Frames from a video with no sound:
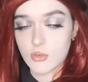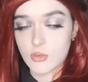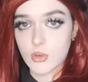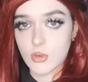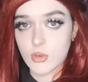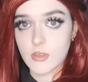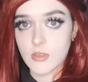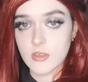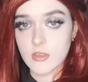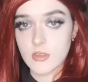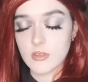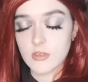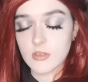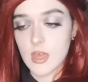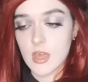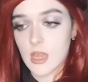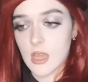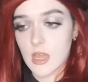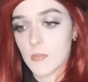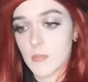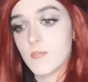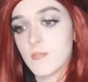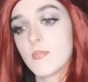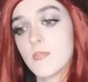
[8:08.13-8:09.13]
try and
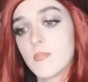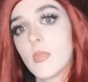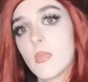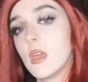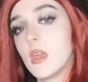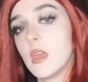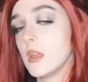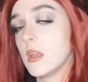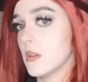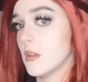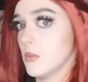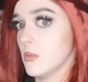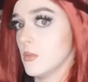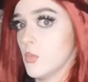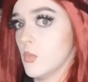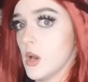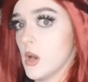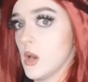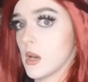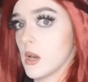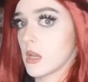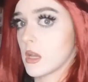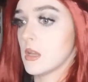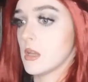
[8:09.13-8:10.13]
destroy this thing.
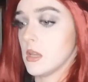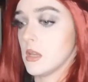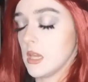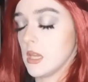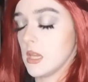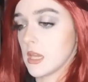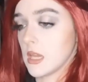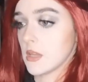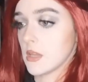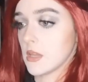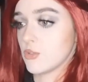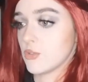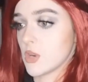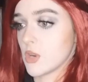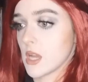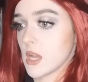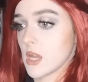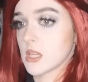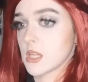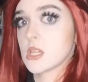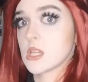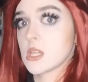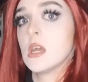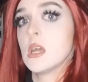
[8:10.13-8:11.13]
He doesn't work.
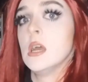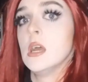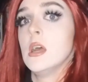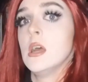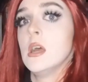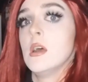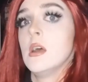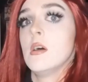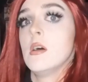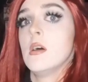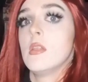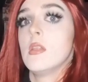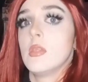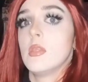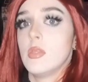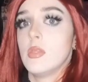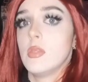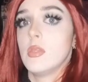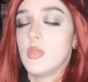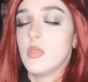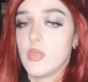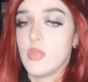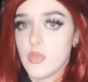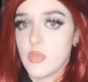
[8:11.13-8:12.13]
He gets dragged.
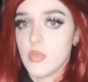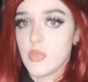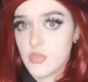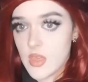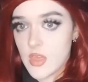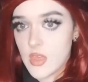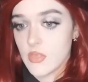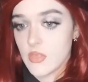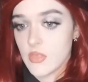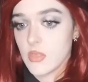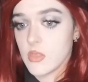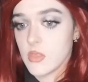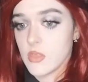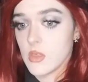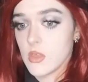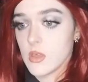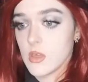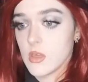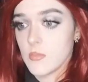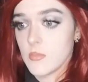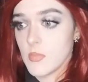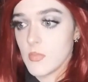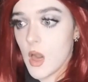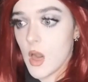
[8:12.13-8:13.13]

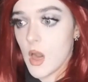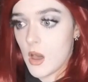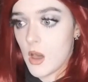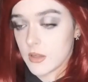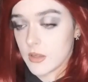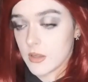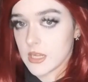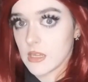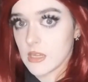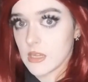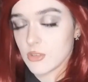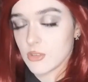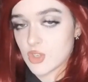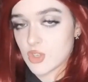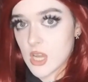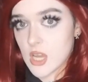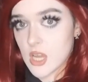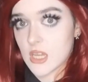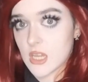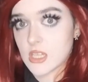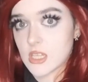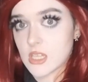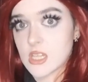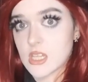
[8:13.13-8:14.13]
Then the
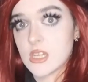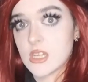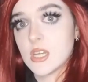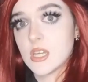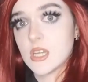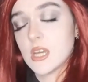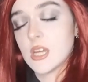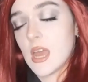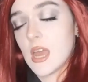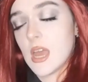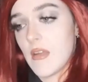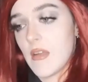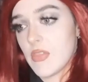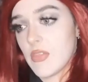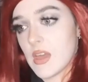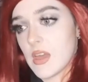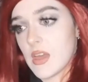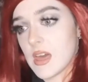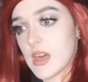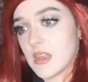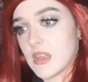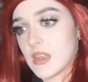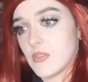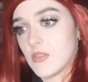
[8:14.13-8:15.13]
aunt gets dragged.
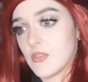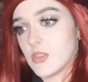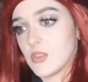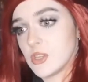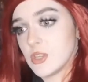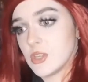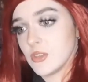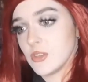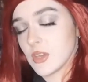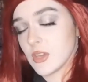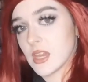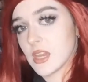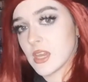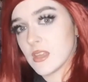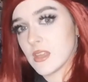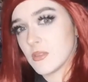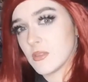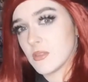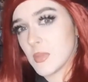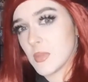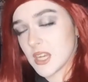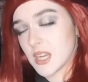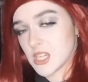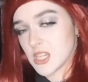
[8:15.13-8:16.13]
And then the
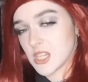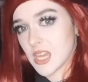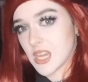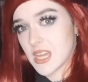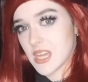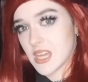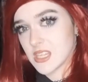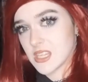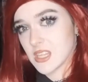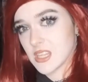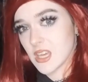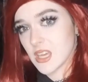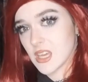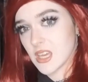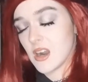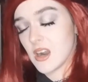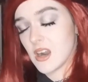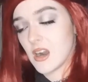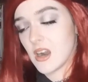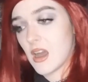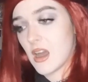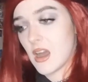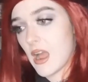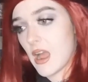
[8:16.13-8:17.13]
two kids manage to
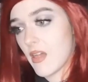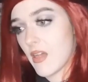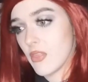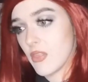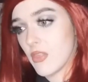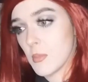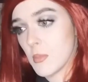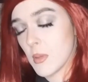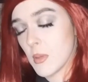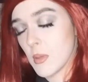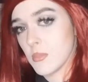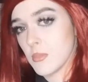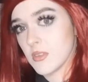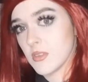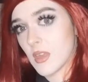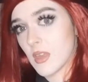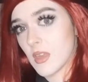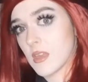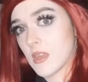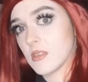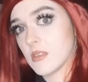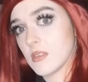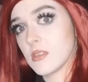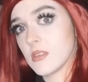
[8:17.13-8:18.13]
get into the car,
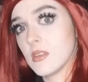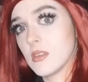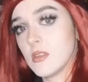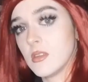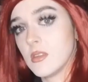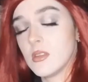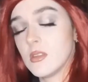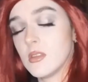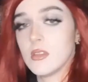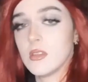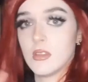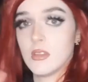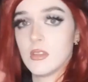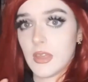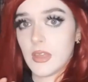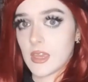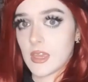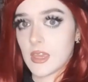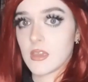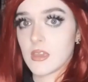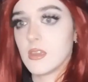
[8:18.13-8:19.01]
and the mum says,